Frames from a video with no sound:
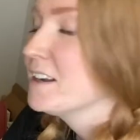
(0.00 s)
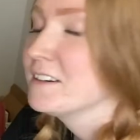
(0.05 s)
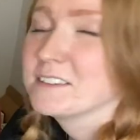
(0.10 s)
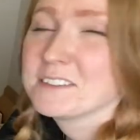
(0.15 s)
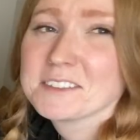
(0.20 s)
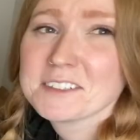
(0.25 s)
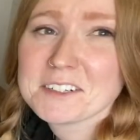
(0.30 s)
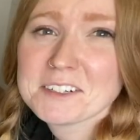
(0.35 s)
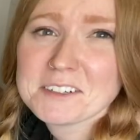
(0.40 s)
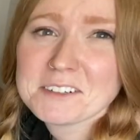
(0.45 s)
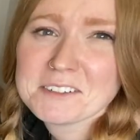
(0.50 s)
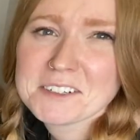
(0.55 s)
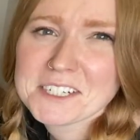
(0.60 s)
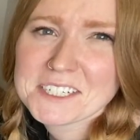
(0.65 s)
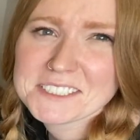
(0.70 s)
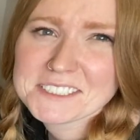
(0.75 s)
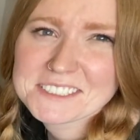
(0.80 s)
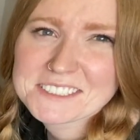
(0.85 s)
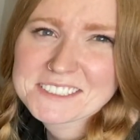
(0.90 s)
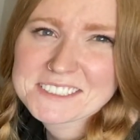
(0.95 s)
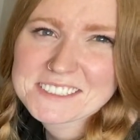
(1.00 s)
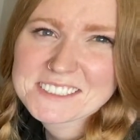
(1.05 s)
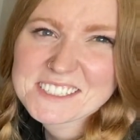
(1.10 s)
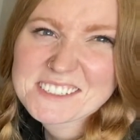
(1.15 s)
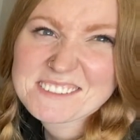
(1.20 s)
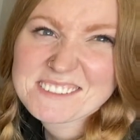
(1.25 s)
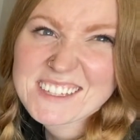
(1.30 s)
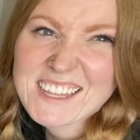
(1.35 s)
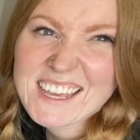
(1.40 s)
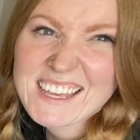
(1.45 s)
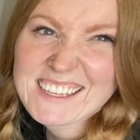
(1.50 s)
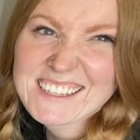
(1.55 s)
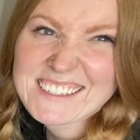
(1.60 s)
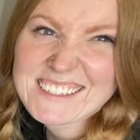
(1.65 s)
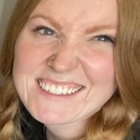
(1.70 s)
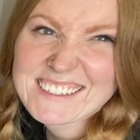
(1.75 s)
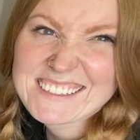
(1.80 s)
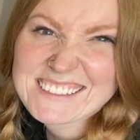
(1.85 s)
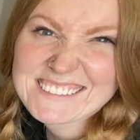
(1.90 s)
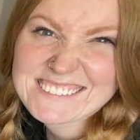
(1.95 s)
don't know. I just don't like
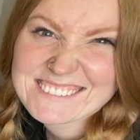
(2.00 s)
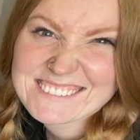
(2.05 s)
it.